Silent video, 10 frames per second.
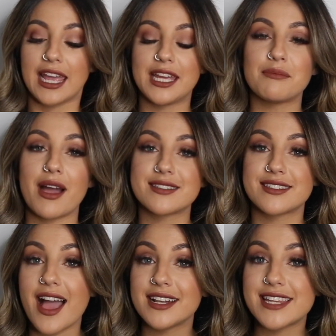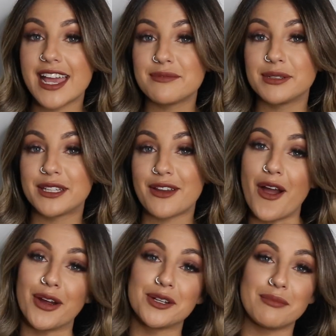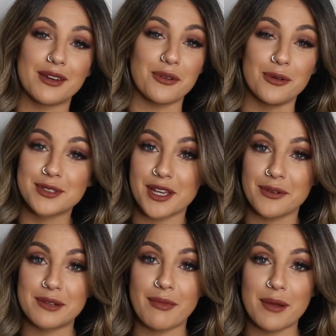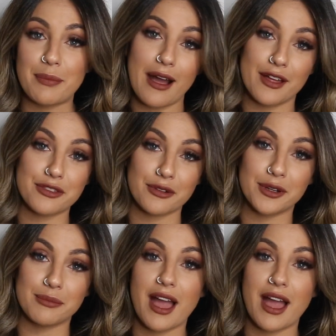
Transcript: in my side table at home, and also in my bathroom.